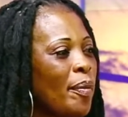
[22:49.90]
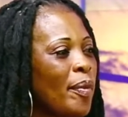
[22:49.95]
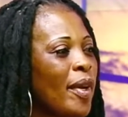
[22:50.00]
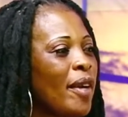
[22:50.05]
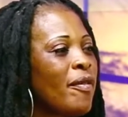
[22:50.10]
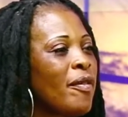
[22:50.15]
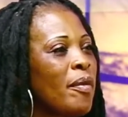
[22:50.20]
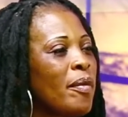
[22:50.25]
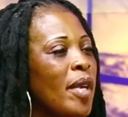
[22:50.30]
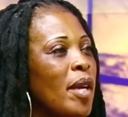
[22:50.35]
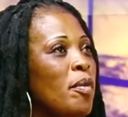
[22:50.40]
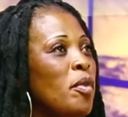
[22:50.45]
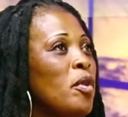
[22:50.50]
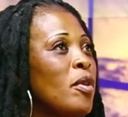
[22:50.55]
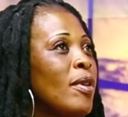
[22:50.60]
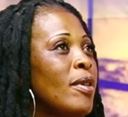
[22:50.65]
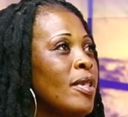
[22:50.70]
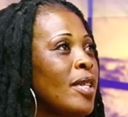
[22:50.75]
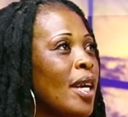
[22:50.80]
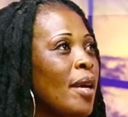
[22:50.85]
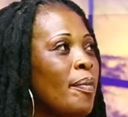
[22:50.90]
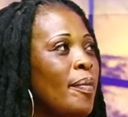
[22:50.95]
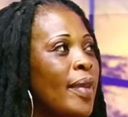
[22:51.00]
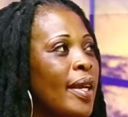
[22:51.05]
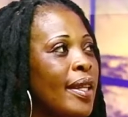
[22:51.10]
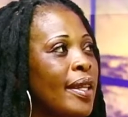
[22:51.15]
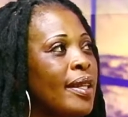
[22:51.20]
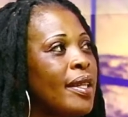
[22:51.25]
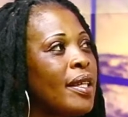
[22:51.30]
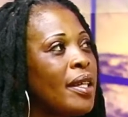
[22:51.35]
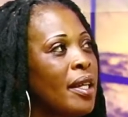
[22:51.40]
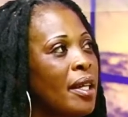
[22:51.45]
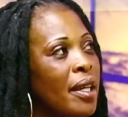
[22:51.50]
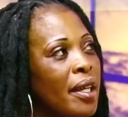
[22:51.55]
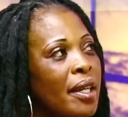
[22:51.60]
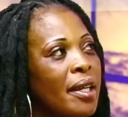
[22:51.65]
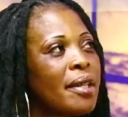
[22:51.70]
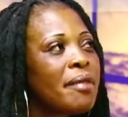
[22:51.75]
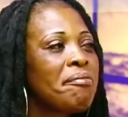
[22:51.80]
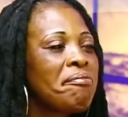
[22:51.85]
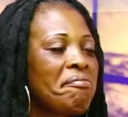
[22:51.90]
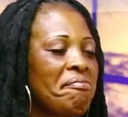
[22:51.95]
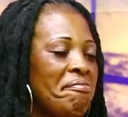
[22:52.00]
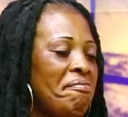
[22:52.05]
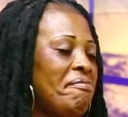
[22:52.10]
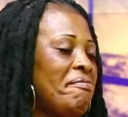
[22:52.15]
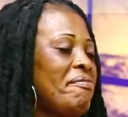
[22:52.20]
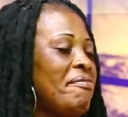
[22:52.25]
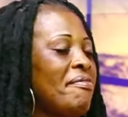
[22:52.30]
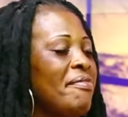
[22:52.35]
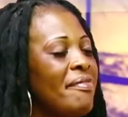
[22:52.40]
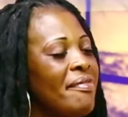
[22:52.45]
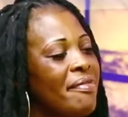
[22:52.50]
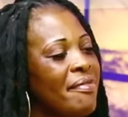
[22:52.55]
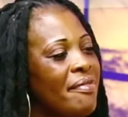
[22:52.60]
Apart from the be also birthday. Okay,